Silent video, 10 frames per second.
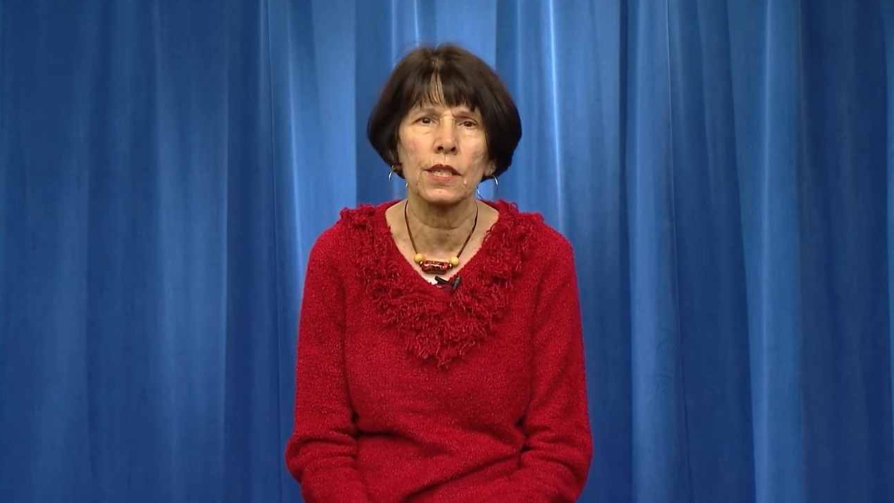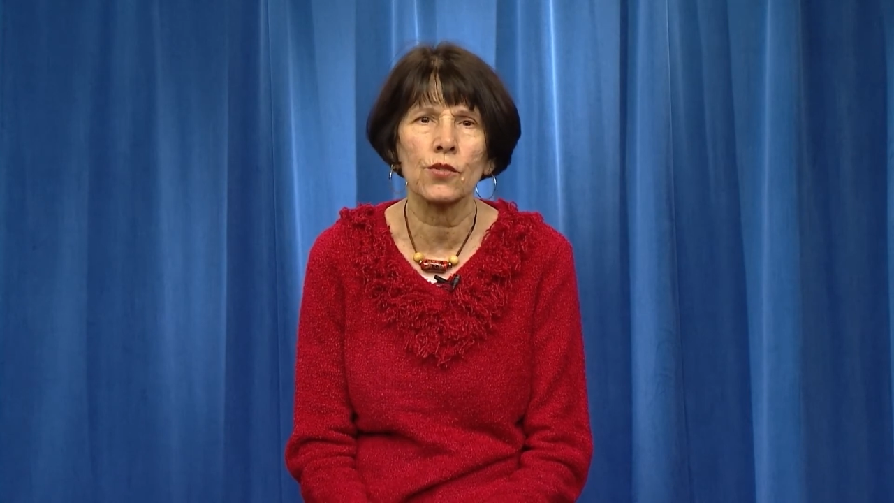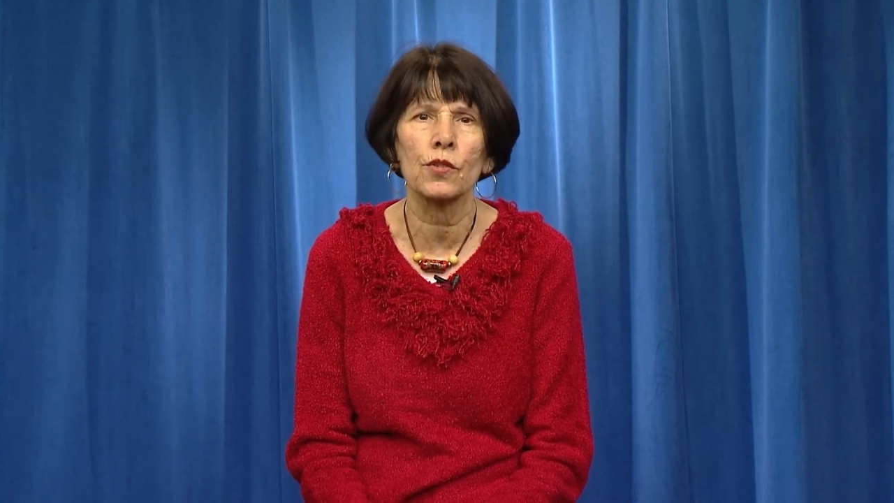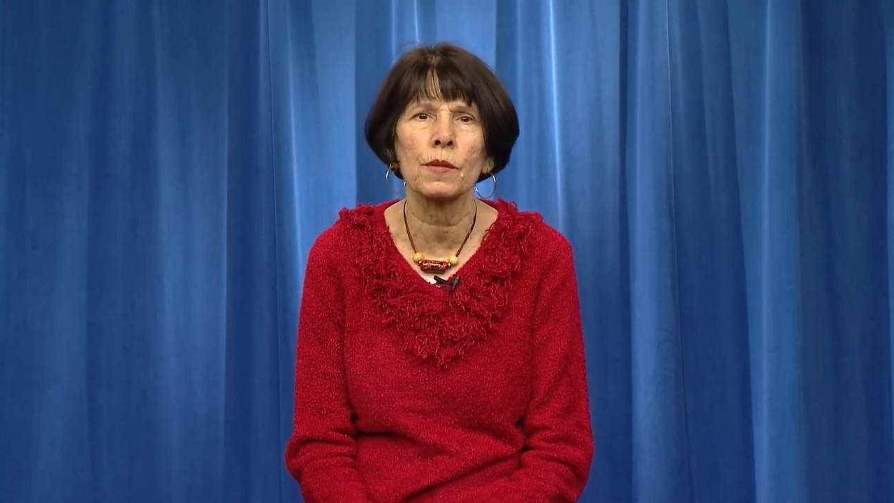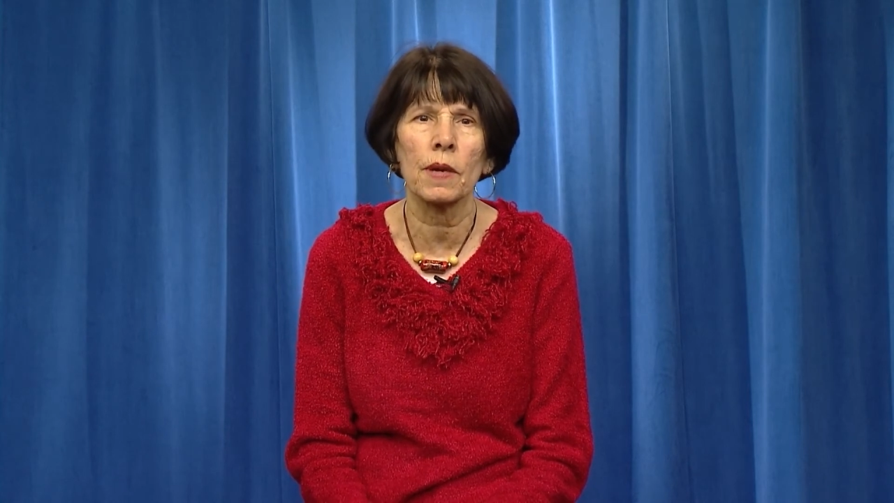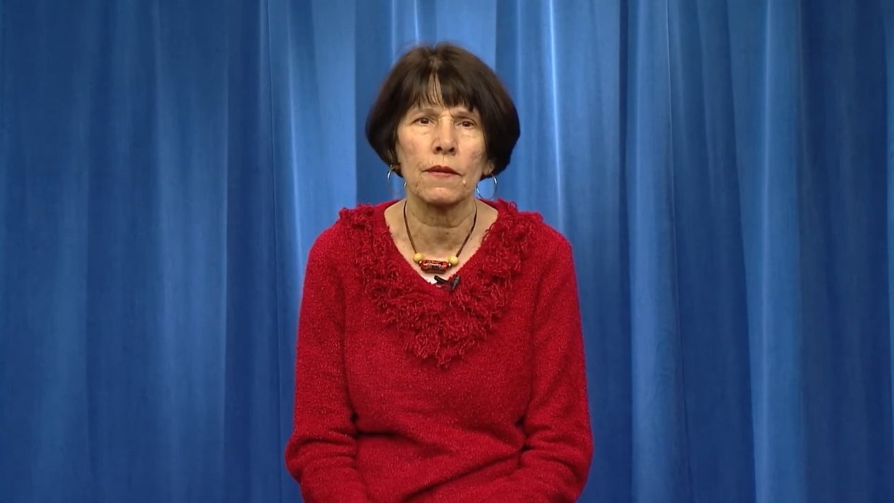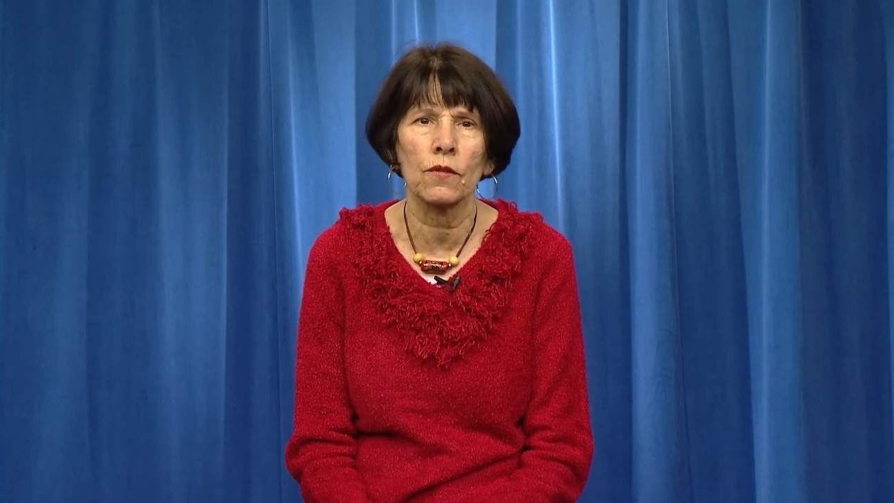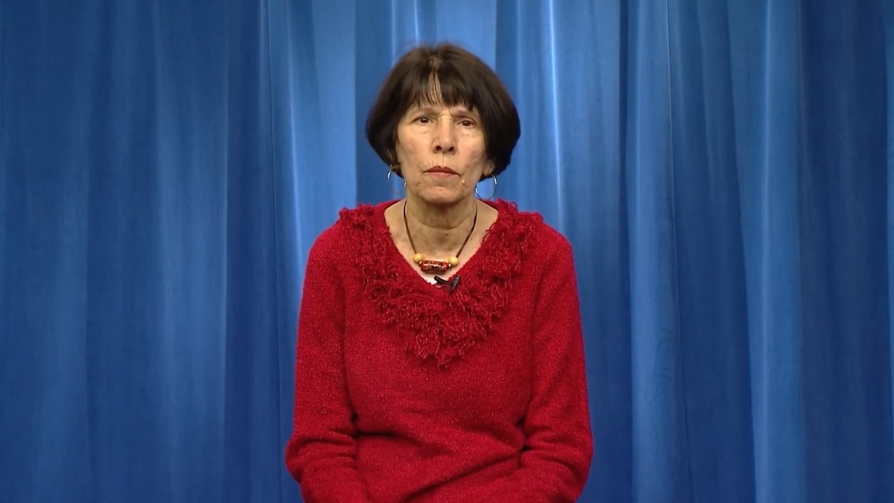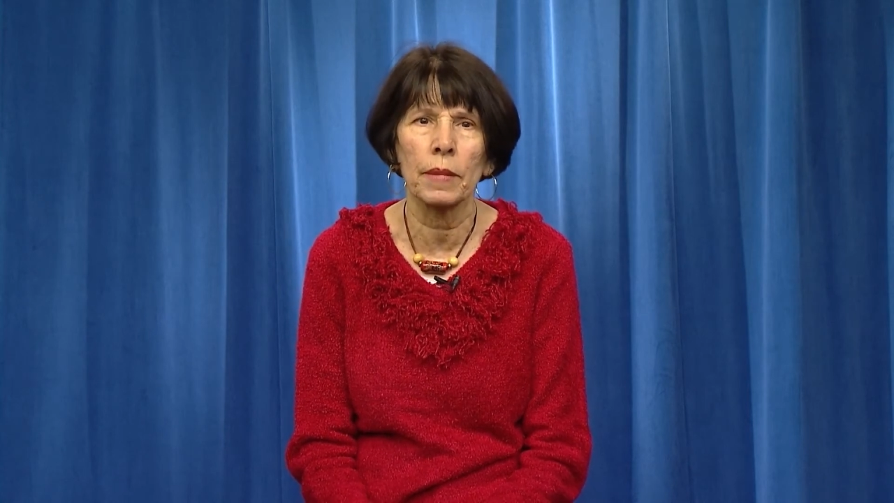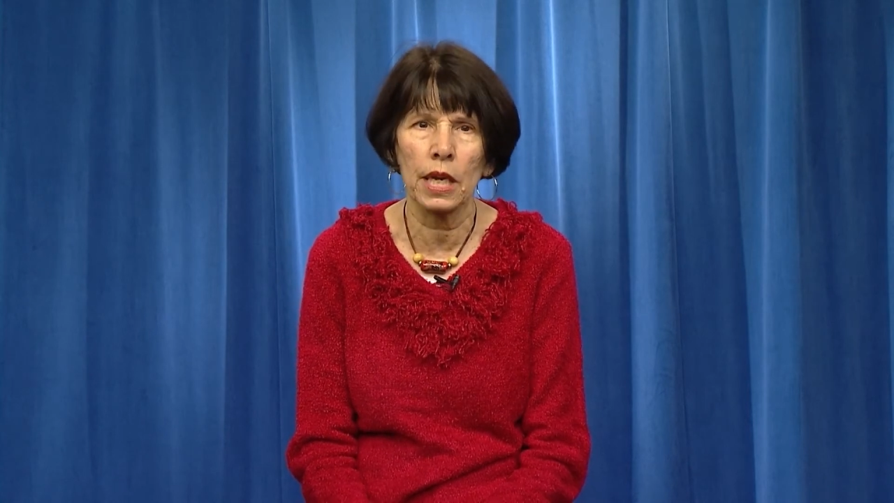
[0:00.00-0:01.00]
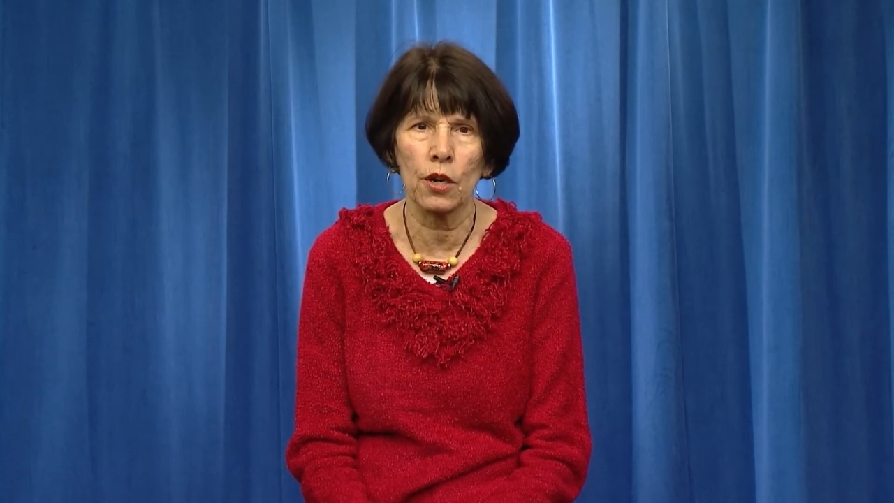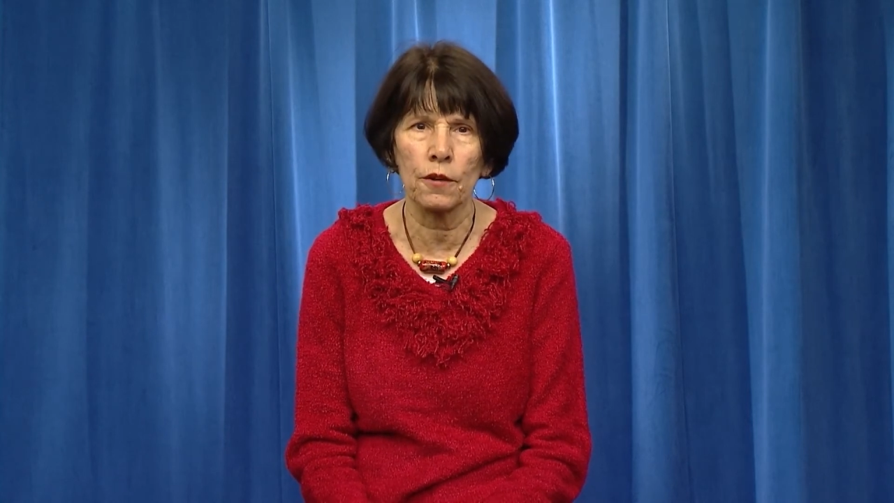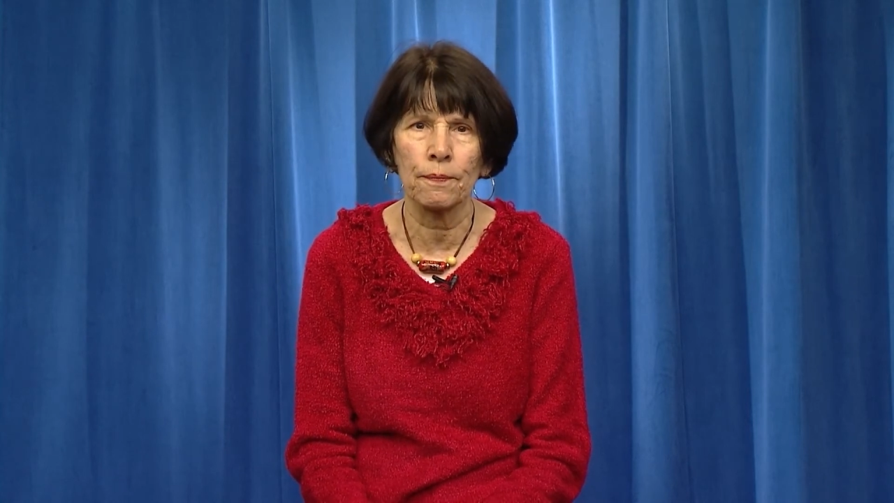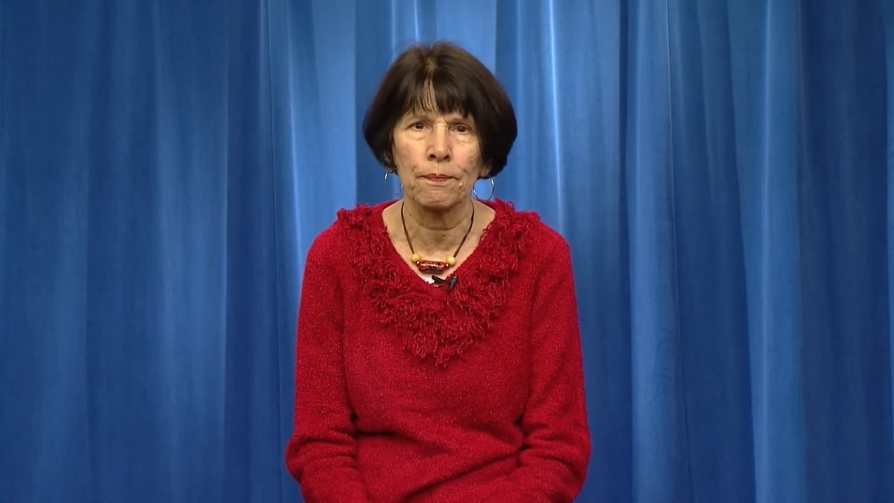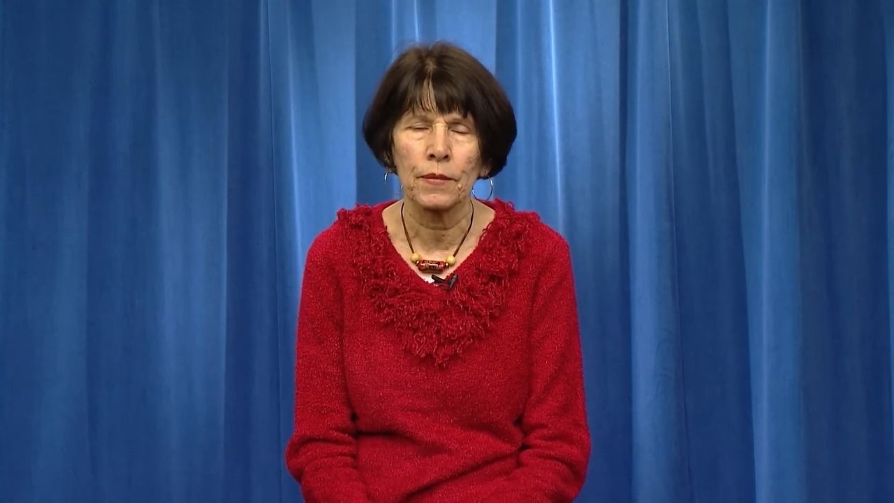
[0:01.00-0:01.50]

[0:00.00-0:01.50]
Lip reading: disrespectful manner.